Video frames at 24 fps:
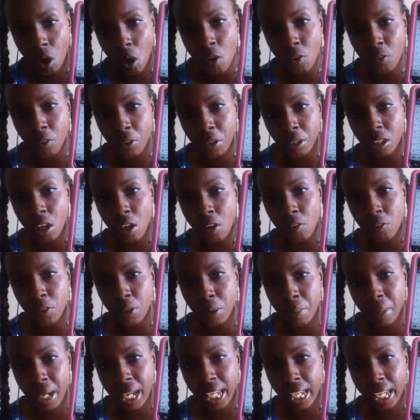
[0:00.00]
over and over
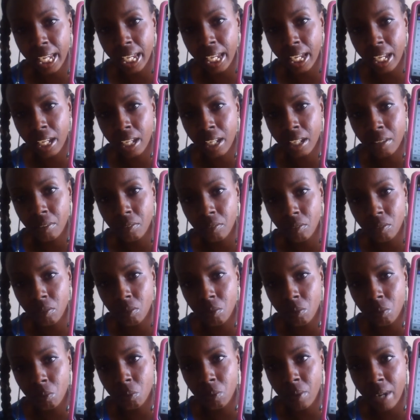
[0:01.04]
in my head,
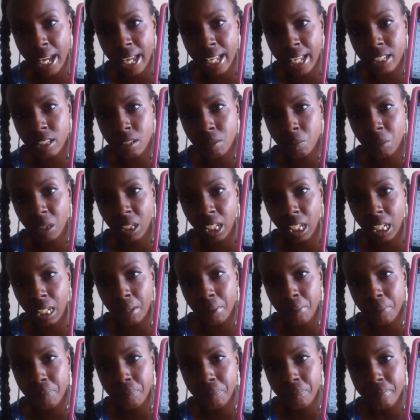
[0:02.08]
randomly,
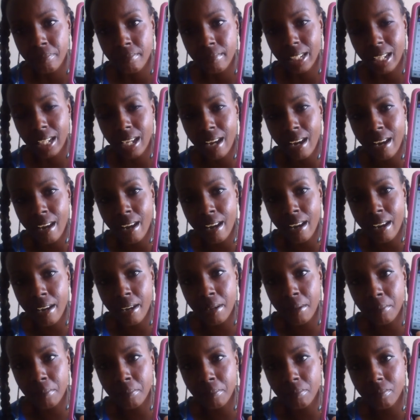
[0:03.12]

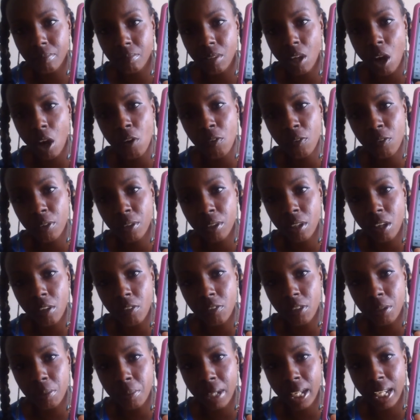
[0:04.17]
over and
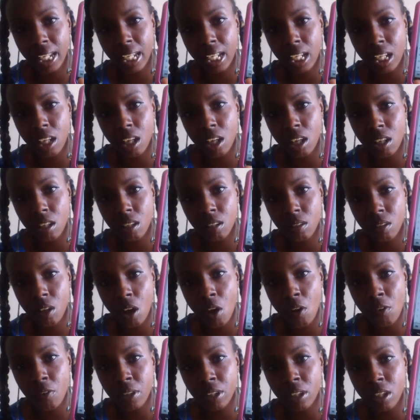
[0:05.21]
over in my head,
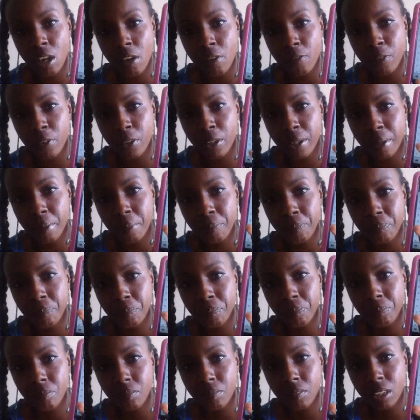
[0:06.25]
over and over
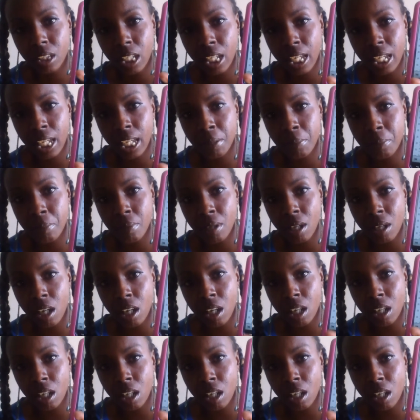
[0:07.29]
in